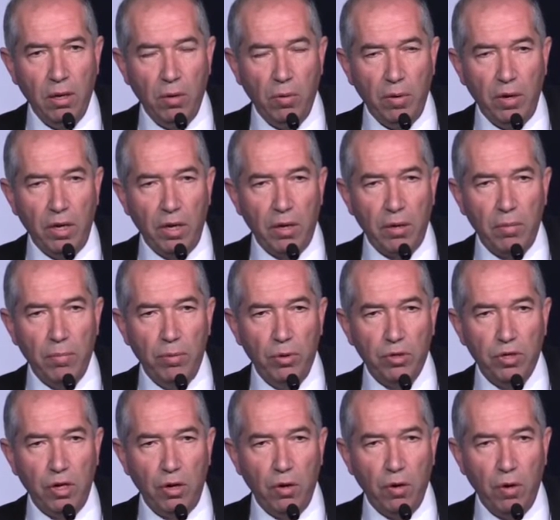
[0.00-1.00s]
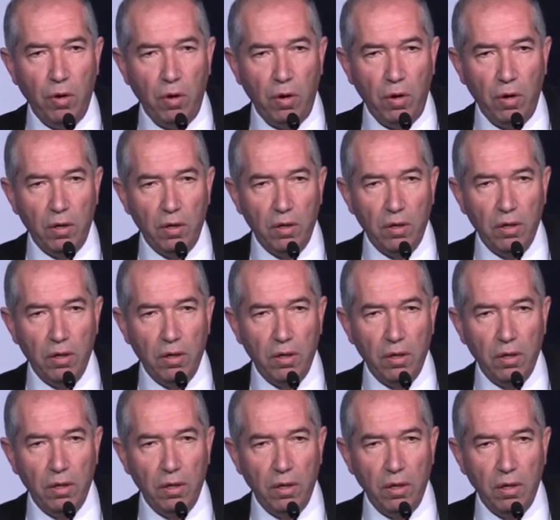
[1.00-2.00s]
were put on hold
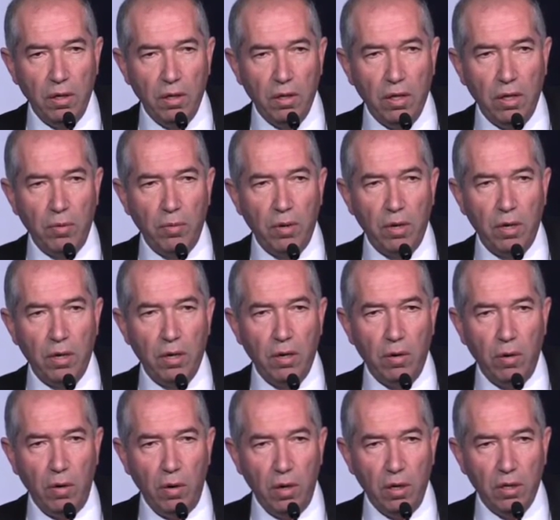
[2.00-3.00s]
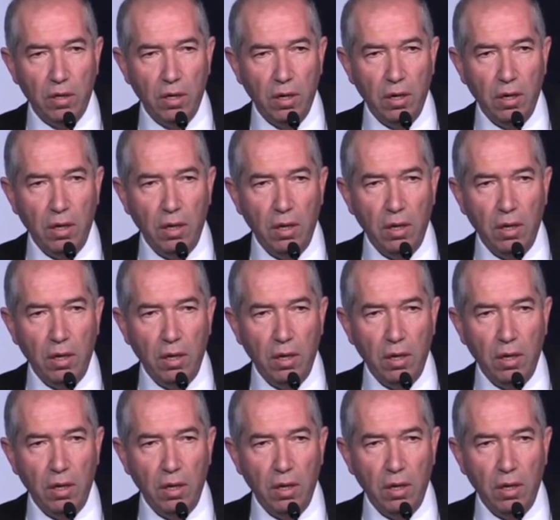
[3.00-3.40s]
they were hold